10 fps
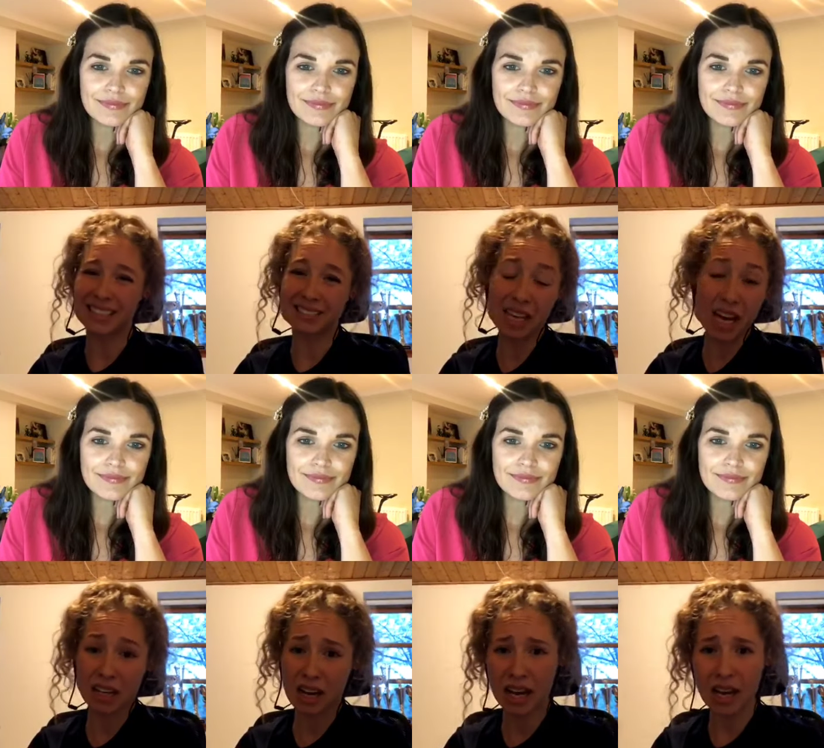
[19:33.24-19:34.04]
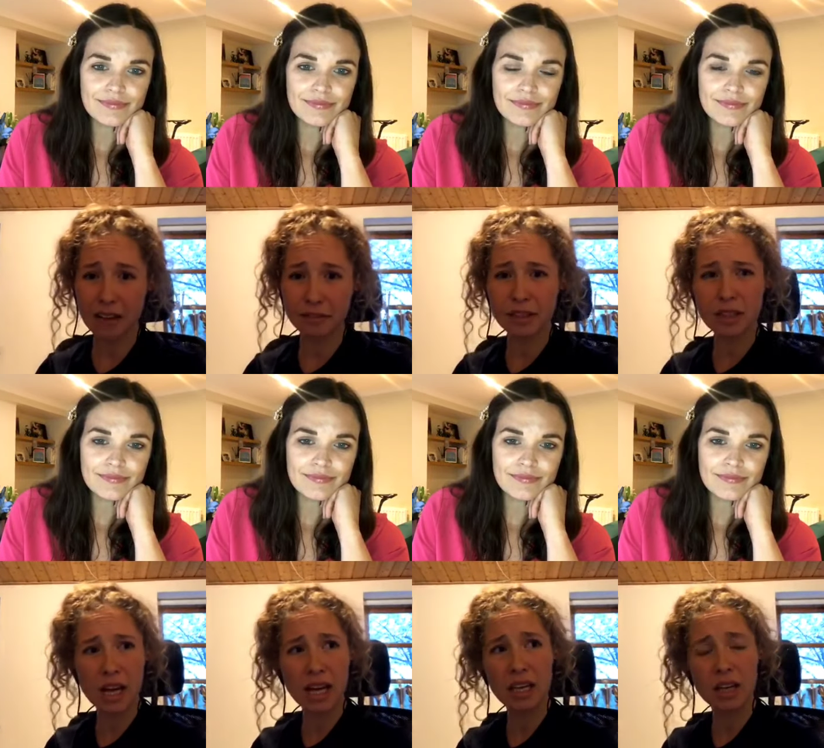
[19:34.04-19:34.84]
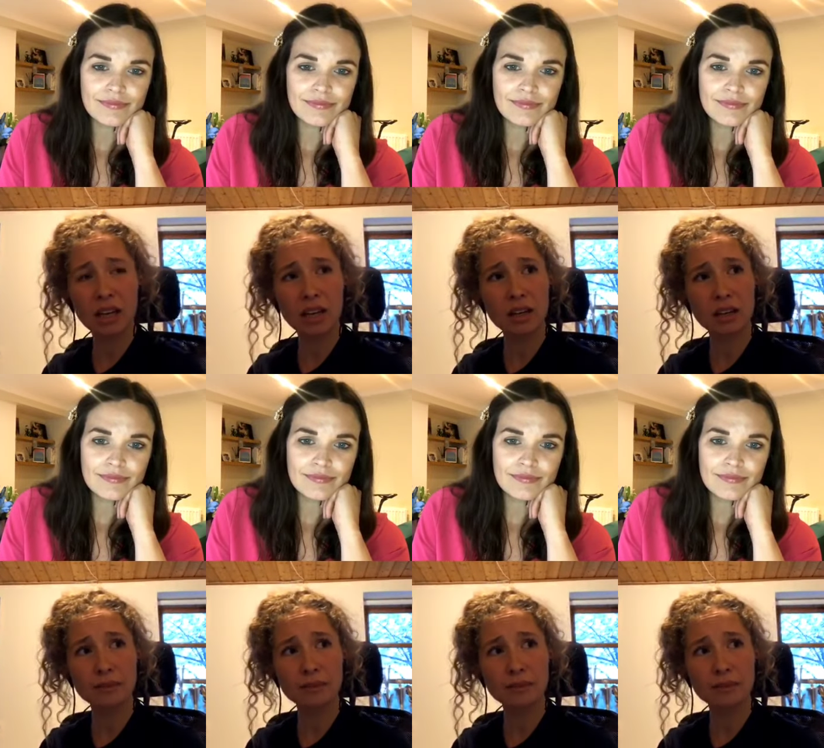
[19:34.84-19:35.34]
Speaker 1: yeah, I feel like that